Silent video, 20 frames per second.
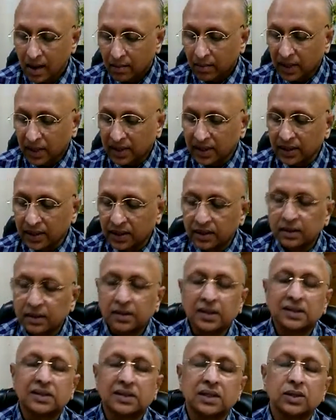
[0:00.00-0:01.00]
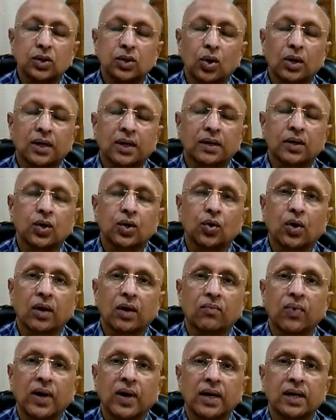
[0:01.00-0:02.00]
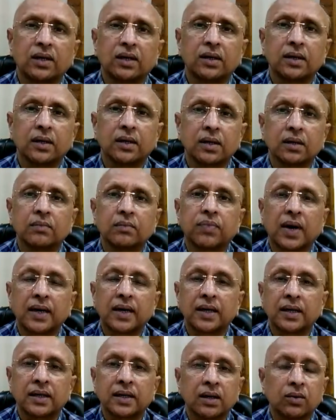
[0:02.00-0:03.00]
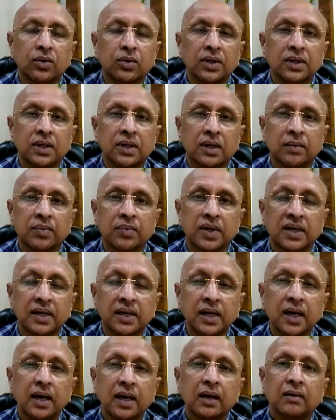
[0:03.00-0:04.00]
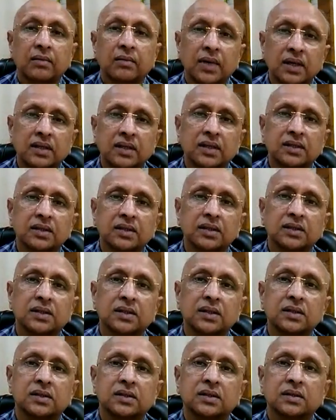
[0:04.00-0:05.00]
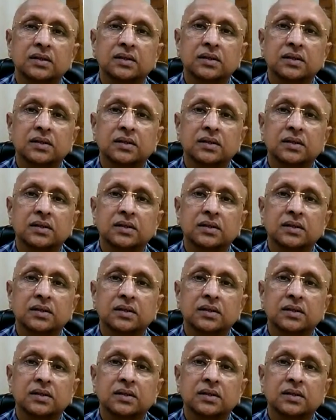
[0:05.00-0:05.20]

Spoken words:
But this is not, you can find it out in the repertory, but this is his,